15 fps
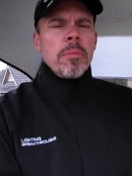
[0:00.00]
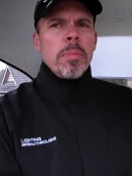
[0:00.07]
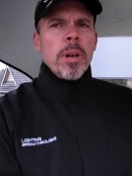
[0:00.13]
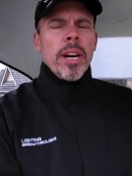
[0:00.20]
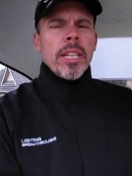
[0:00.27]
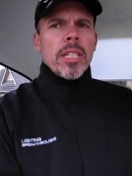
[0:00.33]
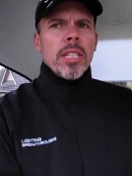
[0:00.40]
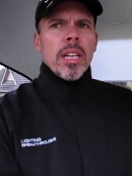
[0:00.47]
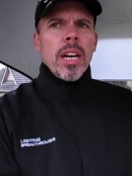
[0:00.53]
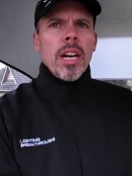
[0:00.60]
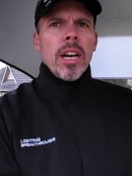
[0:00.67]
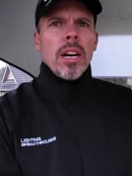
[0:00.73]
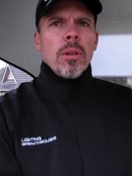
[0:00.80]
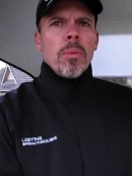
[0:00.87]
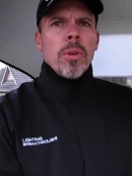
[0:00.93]
But
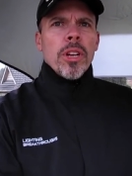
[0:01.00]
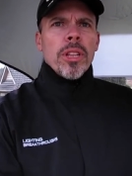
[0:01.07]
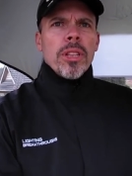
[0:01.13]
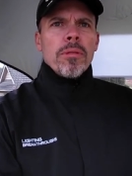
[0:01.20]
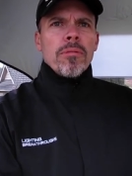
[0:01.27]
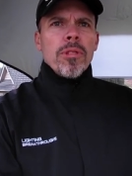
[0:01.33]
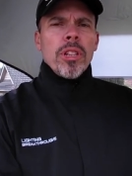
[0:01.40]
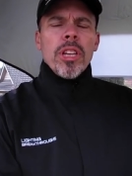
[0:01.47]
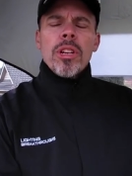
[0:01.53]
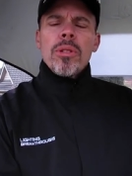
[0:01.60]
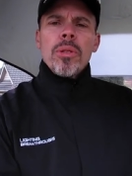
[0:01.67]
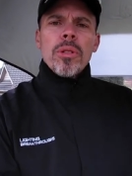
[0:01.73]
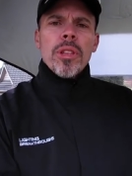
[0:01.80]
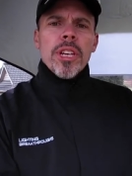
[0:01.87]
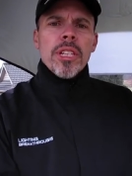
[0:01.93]
uh, one of the really
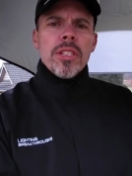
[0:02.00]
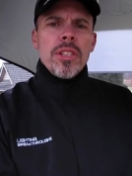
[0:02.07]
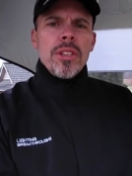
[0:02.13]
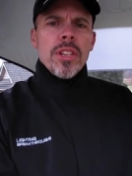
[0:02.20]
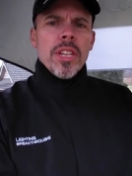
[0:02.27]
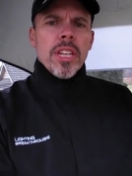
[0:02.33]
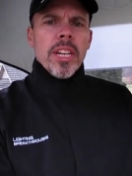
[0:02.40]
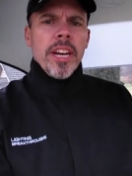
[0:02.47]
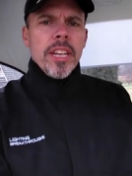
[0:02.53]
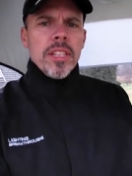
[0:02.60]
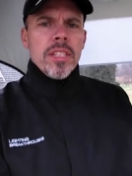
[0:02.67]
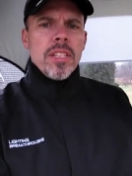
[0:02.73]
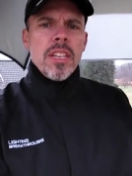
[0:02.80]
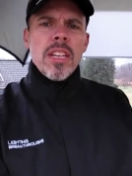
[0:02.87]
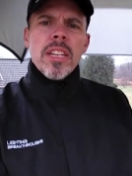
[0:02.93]
cool things that you can kind
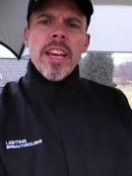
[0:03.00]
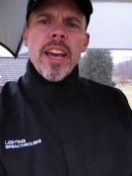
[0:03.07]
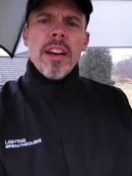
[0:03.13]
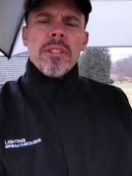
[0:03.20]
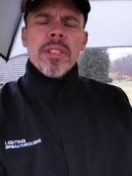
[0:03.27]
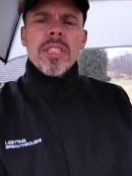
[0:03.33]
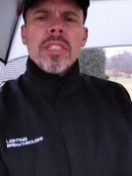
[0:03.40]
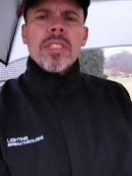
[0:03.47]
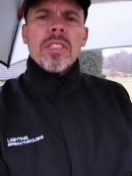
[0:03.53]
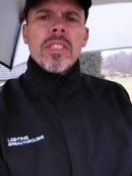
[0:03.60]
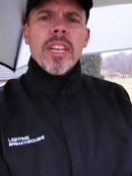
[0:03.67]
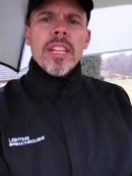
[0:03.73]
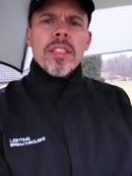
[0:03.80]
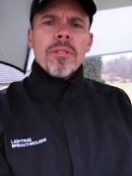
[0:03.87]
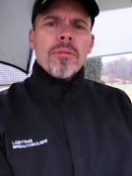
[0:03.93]
of see now is, is
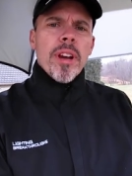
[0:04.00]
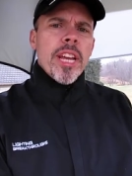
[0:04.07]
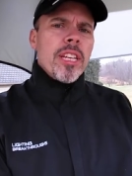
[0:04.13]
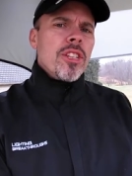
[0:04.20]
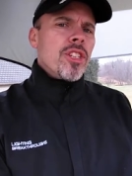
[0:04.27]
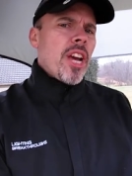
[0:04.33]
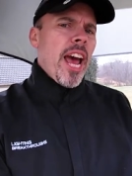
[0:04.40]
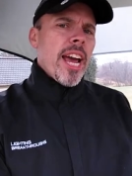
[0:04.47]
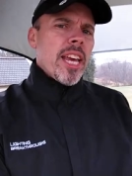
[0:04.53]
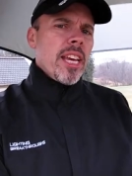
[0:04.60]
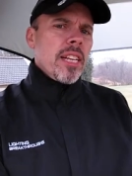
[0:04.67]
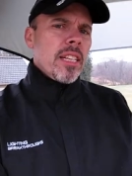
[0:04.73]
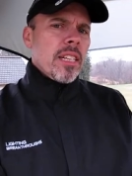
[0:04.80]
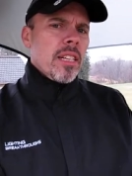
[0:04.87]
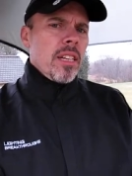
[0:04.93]
that the rain
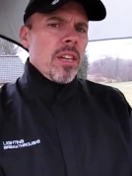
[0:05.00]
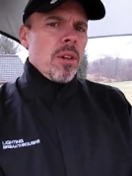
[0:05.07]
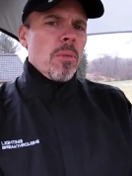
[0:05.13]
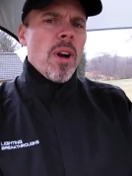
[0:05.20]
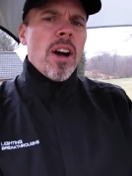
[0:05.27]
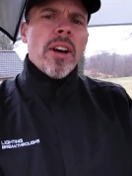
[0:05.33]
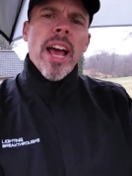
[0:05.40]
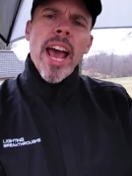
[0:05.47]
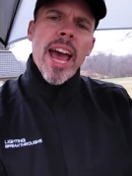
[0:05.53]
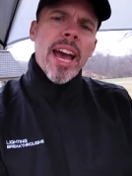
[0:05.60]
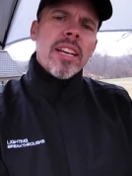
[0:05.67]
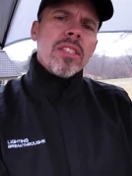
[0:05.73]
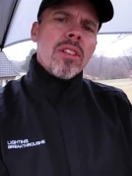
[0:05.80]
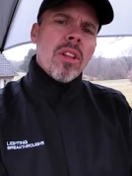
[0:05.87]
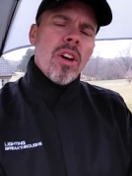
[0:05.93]
jacket, while it
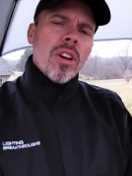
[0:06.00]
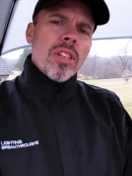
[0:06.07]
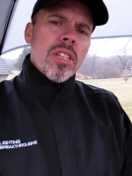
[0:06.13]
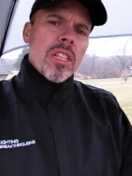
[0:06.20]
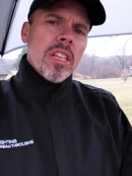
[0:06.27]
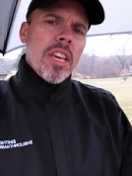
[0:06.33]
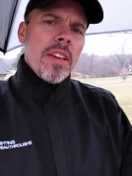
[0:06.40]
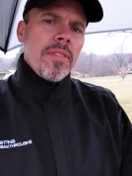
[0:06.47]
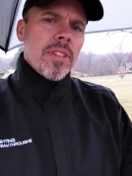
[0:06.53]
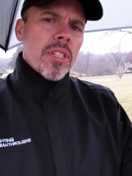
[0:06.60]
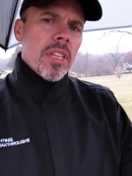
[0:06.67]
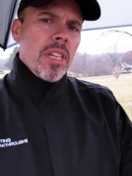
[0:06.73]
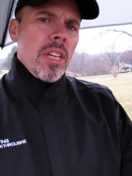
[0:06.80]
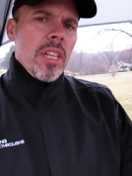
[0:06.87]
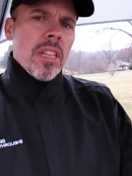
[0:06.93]
has long
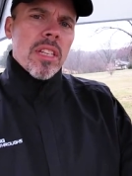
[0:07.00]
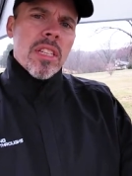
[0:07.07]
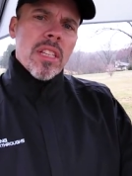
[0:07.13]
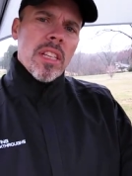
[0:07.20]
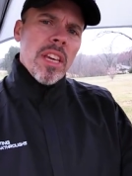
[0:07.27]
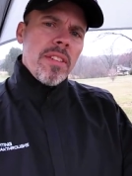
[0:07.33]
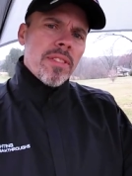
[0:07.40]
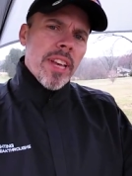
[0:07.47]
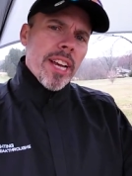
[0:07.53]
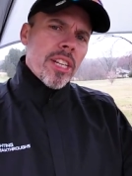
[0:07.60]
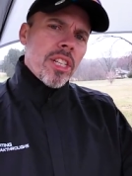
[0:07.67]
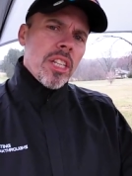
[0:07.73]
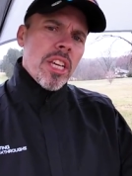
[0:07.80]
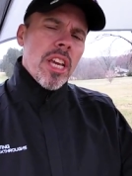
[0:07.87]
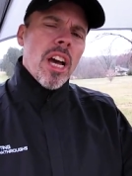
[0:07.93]
sleeves, the sleeves
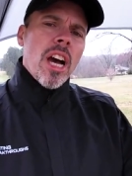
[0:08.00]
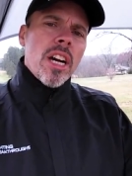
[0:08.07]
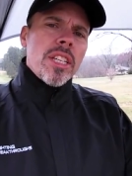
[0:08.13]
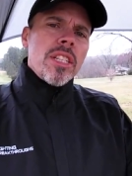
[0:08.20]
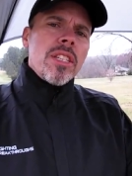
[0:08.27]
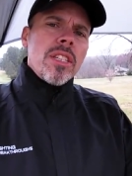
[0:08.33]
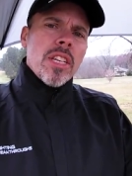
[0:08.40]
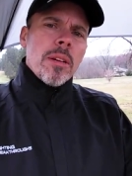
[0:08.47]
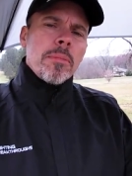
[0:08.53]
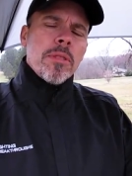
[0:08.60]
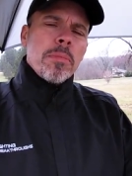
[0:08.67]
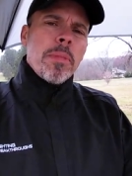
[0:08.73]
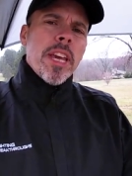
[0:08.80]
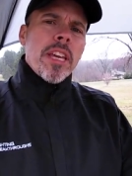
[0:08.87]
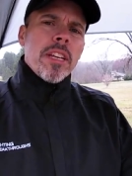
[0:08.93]
actually unzip
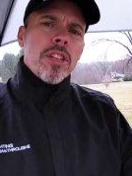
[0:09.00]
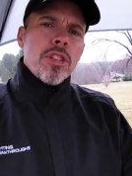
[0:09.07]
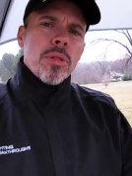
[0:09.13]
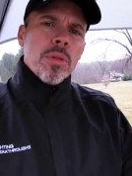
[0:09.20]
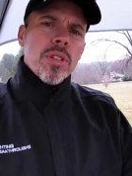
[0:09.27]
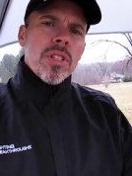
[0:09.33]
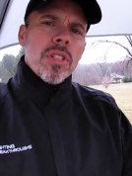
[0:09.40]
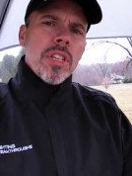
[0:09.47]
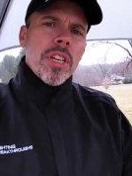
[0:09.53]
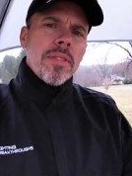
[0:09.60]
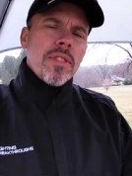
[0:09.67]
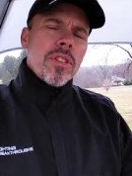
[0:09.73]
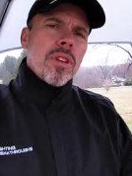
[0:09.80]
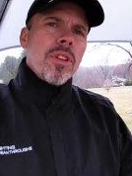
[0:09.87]
to make it short sleeves.